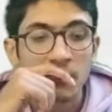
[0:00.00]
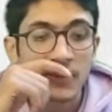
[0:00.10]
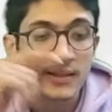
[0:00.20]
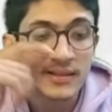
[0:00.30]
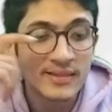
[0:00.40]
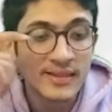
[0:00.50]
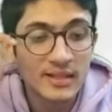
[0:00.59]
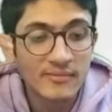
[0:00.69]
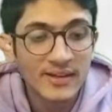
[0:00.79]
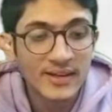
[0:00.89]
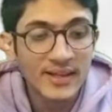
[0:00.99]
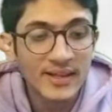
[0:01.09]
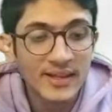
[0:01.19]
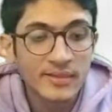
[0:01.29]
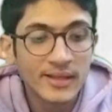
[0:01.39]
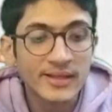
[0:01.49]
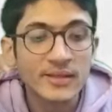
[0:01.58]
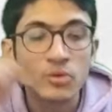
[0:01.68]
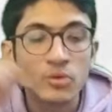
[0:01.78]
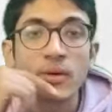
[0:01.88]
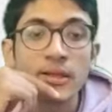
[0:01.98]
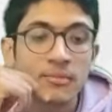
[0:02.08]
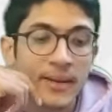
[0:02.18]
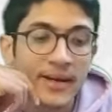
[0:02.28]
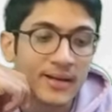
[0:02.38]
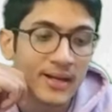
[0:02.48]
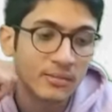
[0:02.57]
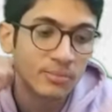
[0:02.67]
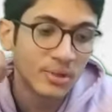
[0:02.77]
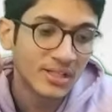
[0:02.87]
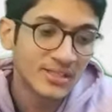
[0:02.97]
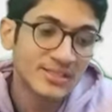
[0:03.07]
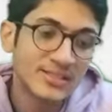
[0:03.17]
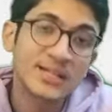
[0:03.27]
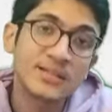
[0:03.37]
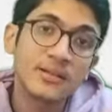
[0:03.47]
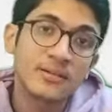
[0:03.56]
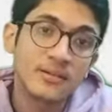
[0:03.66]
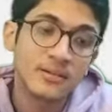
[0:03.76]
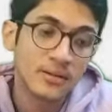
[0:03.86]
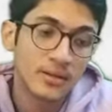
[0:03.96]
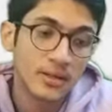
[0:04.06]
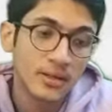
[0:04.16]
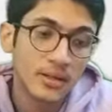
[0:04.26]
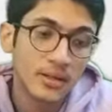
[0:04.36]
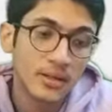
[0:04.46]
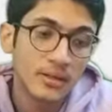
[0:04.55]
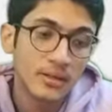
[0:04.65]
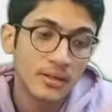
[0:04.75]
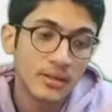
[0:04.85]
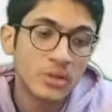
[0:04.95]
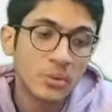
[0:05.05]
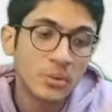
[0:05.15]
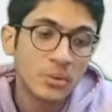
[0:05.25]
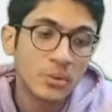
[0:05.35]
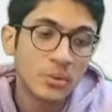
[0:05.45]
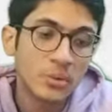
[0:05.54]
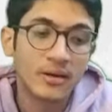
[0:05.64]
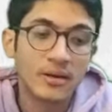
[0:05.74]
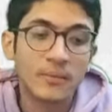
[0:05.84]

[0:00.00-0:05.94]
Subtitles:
But the thing is, when I sell it in US, my transportation charges is only 2800.